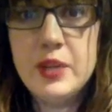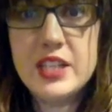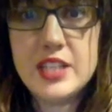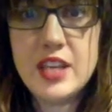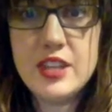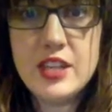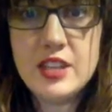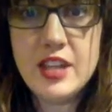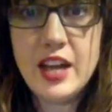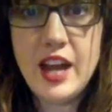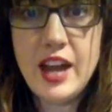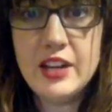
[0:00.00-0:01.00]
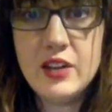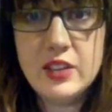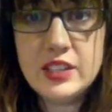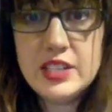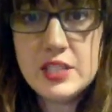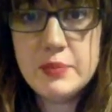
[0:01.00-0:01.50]
because I think that I know
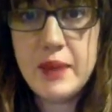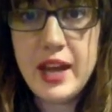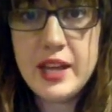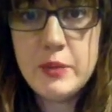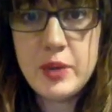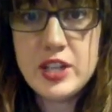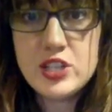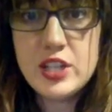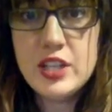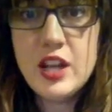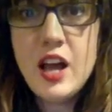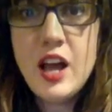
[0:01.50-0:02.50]
at least my impression